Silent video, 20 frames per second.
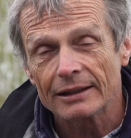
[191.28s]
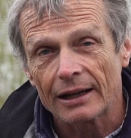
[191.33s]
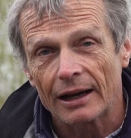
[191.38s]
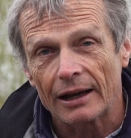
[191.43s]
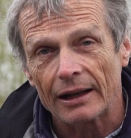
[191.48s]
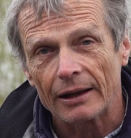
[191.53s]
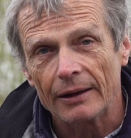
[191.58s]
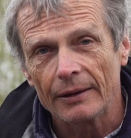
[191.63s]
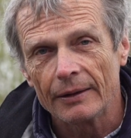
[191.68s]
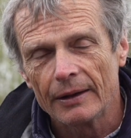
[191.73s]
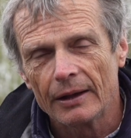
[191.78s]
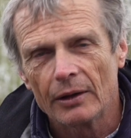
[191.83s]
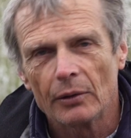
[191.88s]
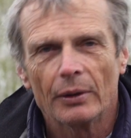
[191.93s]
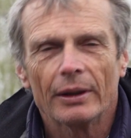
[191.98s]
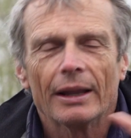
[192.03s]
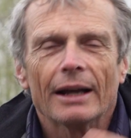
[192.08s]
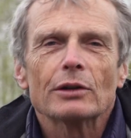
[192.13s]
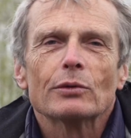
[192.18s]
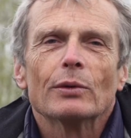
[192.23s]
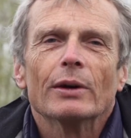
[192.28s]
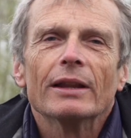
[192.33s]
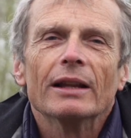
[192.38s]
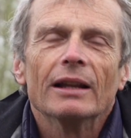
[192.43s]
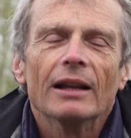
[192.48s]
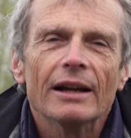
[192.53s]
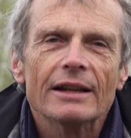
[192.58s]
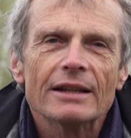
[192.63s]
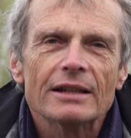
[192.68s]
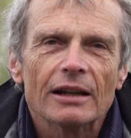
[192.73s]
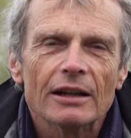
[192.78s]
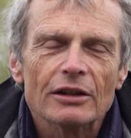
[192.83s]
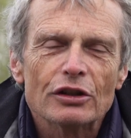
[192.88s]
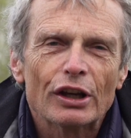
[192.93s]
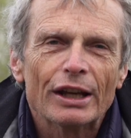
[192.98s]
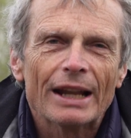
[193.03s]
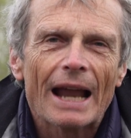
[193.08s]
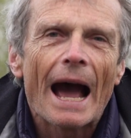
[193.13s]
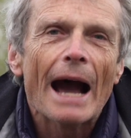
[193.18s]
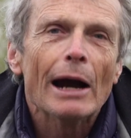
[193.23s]
color, well, that's where the line starts to
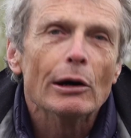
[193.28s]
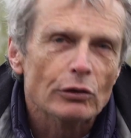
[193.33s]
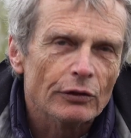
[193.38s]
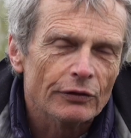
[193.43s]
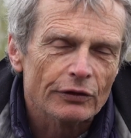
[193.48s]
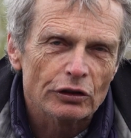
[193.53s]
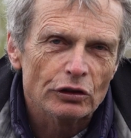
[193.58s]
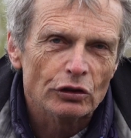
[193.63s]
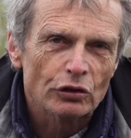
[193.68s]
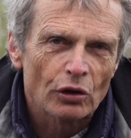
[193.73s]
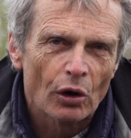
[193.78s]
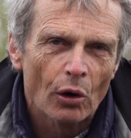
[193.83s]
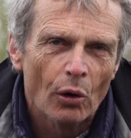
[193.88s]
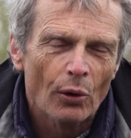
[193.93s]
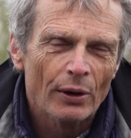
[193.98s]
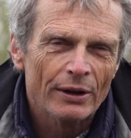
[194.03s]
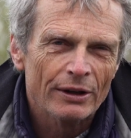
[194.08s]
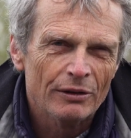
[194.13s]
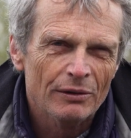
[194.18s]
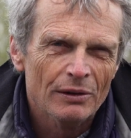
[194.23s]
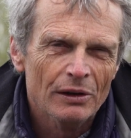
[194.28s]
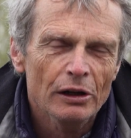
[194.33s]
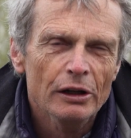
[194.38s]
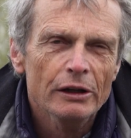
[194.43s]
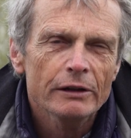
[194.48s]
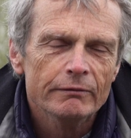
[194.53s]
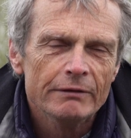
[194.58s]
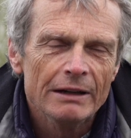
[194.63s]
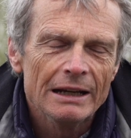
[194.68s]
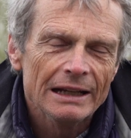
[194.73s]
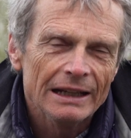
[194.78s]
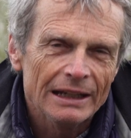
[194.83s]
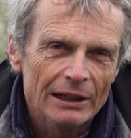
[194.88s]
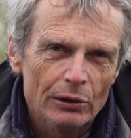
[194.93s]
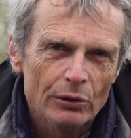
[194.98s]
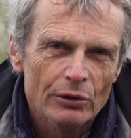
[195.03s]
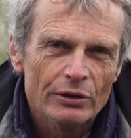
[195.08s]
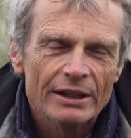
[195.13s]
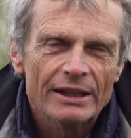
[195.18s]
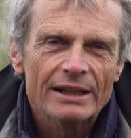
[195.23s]
get out of control, and you're really
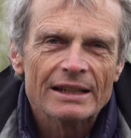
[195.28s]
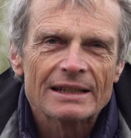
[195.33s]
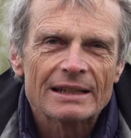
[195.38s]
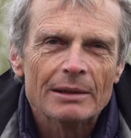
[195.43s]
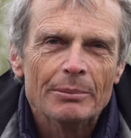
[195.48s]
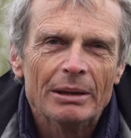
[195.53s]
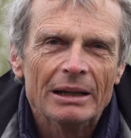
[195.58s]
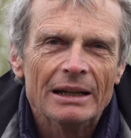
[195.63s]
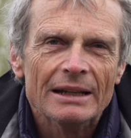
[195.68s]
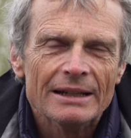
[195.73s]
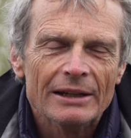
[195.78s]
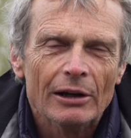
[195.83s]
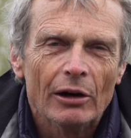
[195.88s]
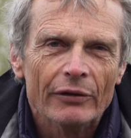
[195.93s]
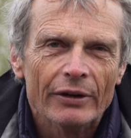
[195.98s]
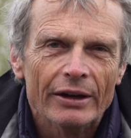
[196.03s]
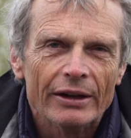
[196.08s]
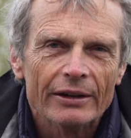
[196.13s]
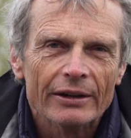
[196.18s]
losing the stability of it.